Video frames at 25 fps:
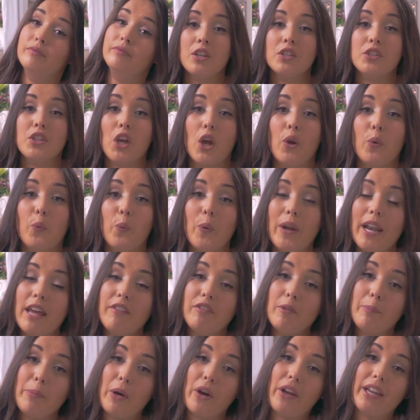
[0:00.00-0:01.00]
So
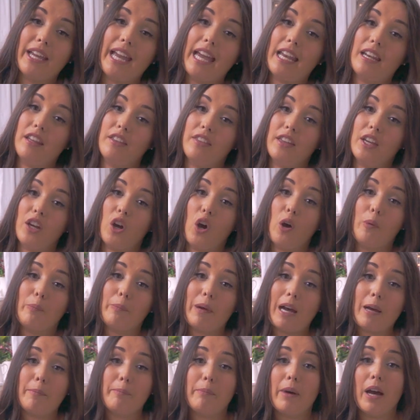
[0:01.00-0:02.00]
whenever buying anything on
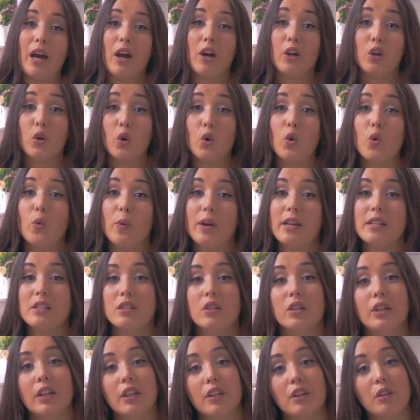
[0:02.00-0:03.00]
Pat Pat, I always
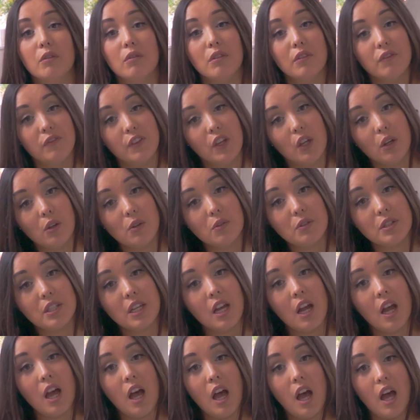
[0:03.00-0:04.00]
look at the reviews.
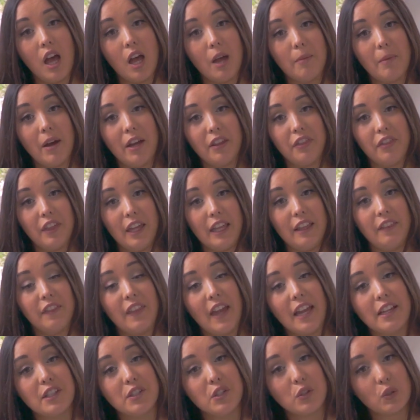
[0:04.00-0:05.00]
I think
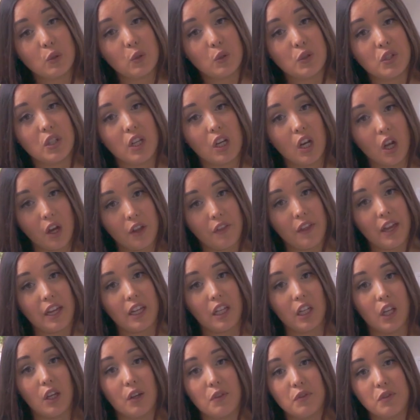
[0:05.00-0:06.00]
they source a lot of their
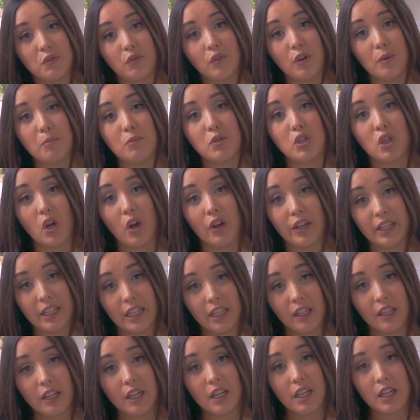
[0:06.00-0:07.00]
clothes from
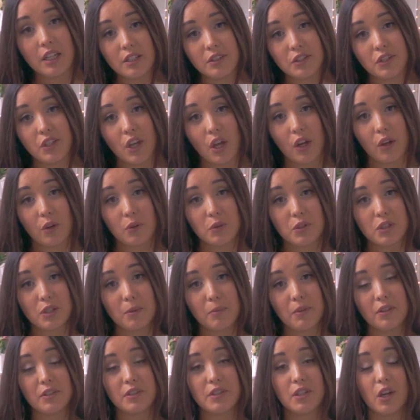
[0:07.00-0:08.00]
China, so some
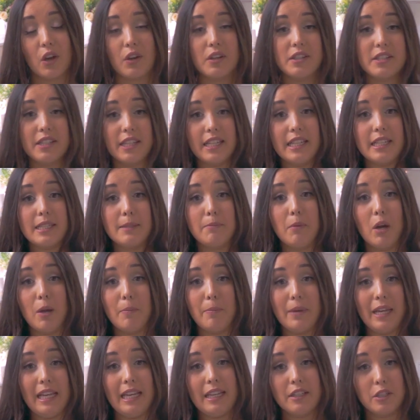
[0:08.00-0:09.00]
of the sizings might
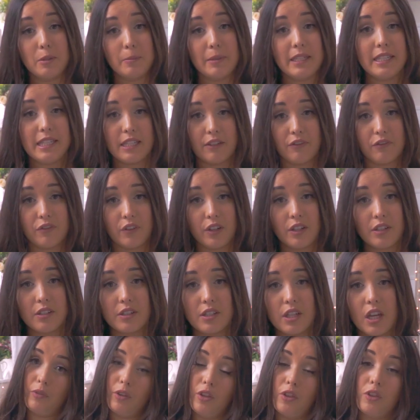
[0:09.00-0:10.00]
be a little bit different.
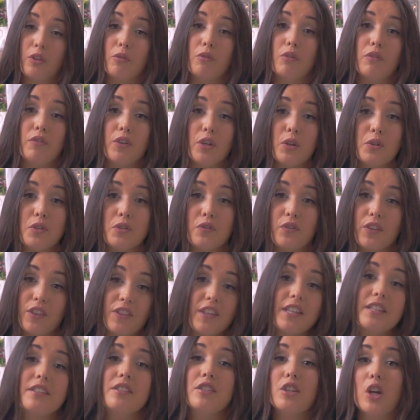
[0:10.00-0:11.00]
The reviews for
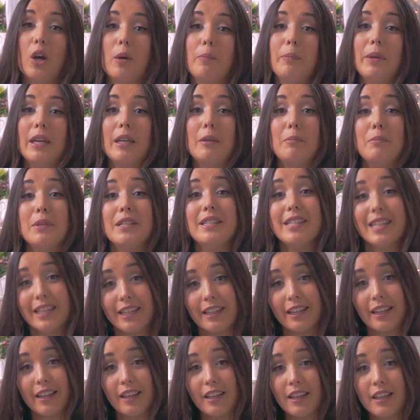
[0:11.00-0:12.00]
this top in
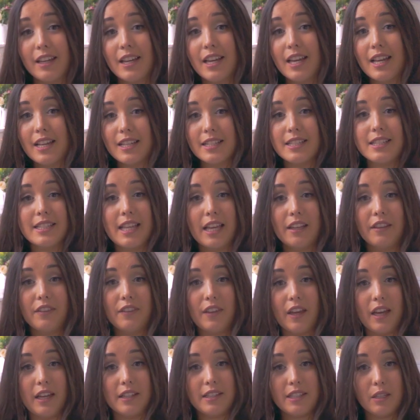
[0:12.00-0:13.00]
particular said
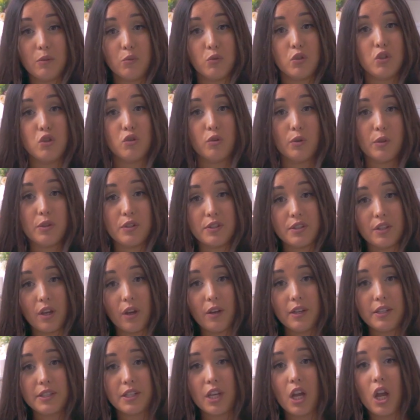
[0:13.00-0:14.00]
that it was true to
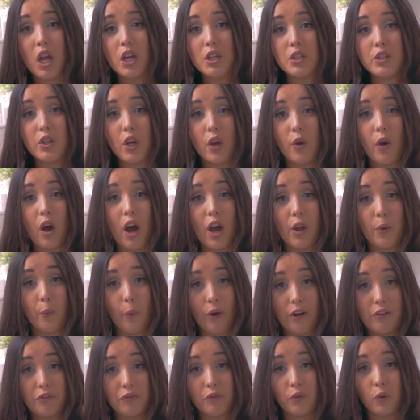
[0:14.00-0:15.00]
size, so I
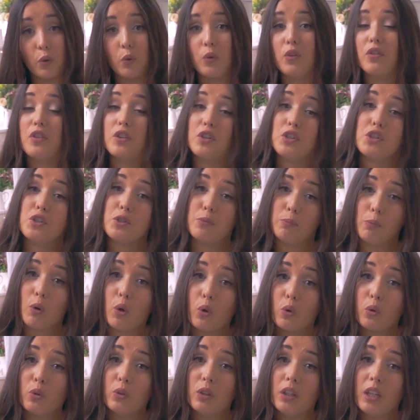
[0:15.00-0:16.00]
went for the
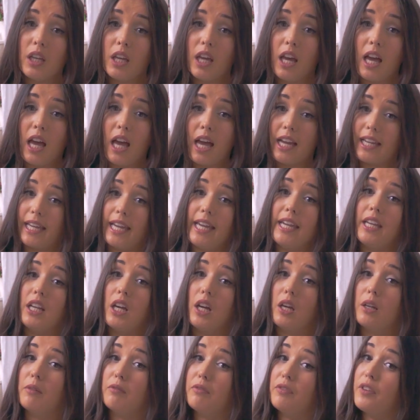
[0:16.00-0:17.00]
small. Again,
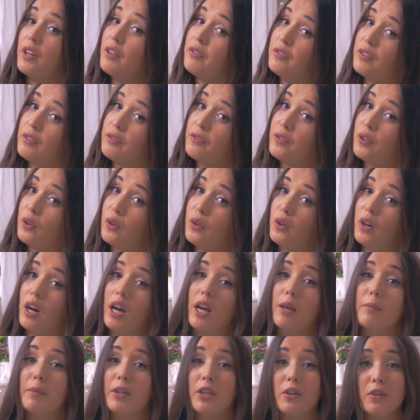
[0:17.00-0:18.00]
I'm 5'4",
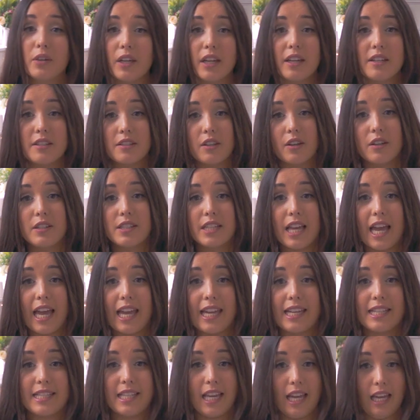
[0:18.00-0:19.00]
I'm a UK size
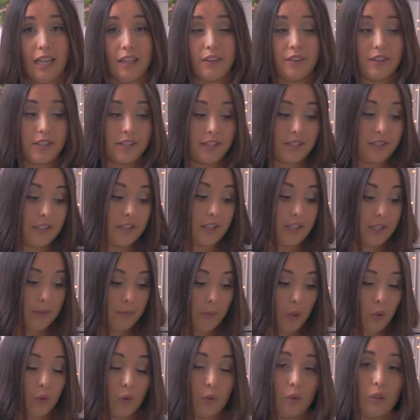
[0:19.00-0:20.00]
8, and this is the
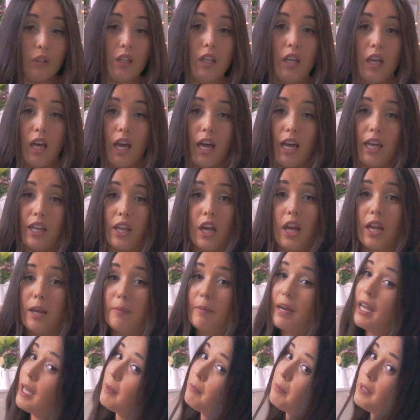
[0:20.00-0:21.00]
small, and I am
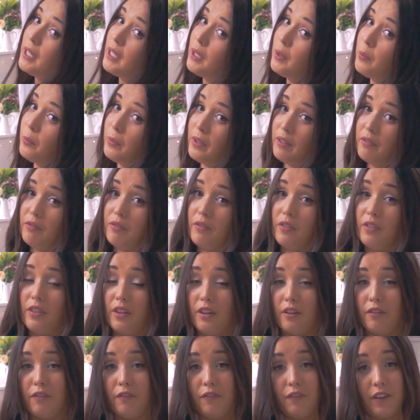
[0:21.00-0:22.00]
happy with the
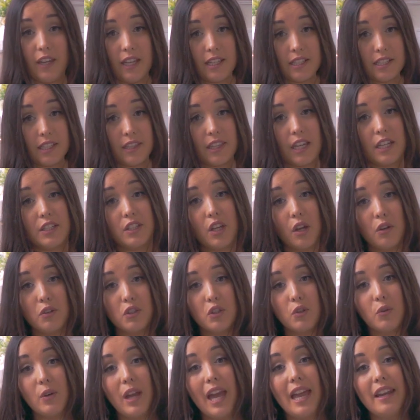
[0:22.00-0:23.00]
fit. They don't
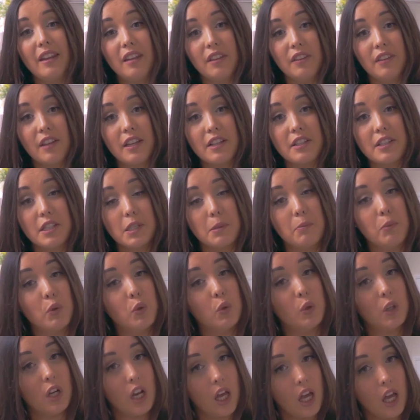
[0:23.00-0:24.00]
do anything
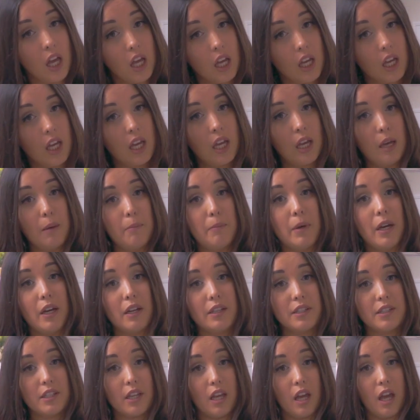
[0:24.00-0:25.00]
smaller,
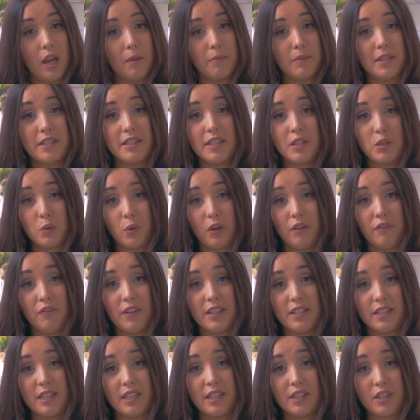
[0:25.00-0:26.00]
but this is quite
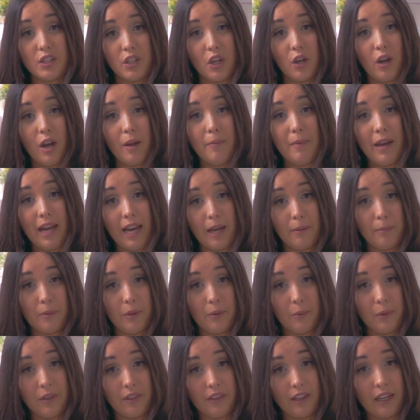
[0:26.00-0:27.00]
fitted, so I'm happy
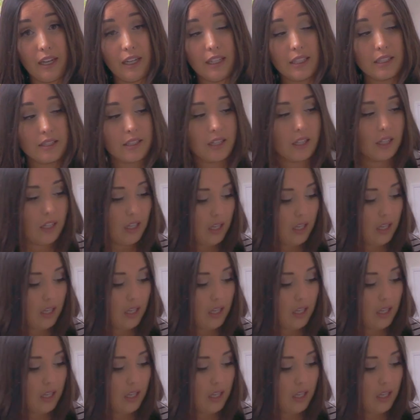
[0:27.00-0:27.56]
with that.